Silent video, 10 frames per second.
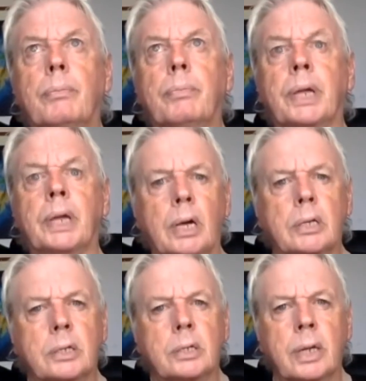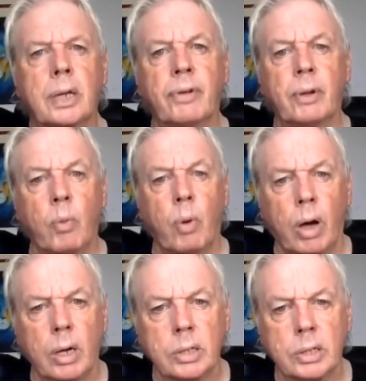because if it
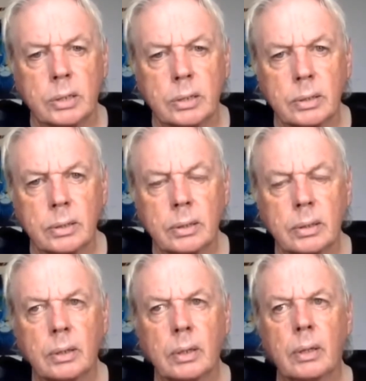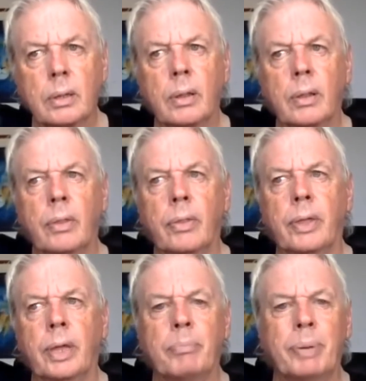was,
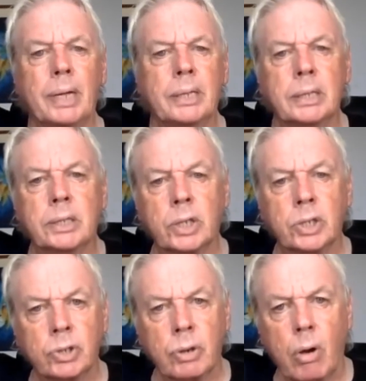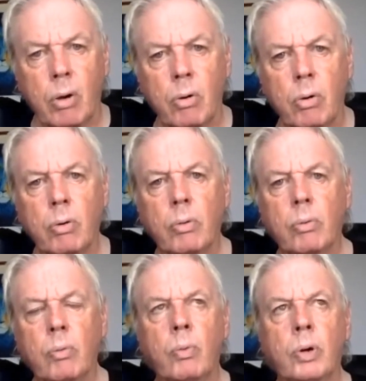the ability to control
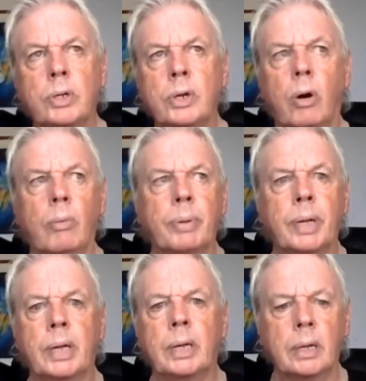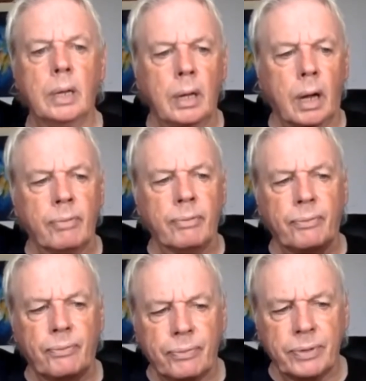would not be a
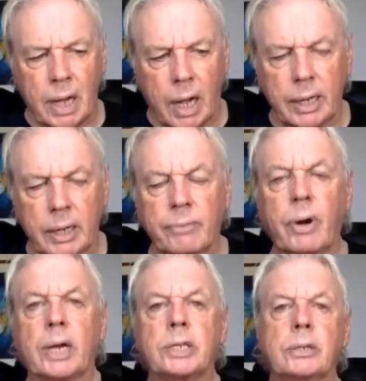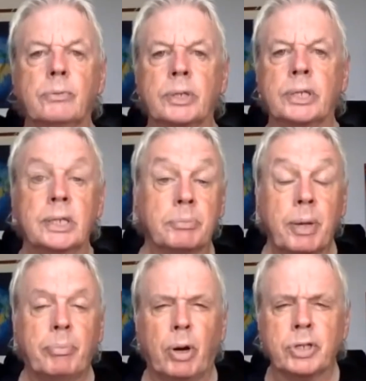tiny fraction of what it is. It'd
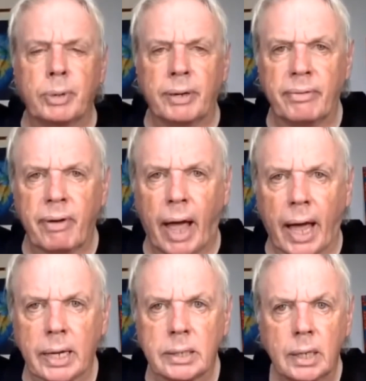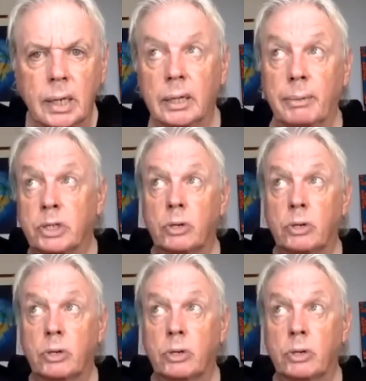be impossible, in fact. There'd be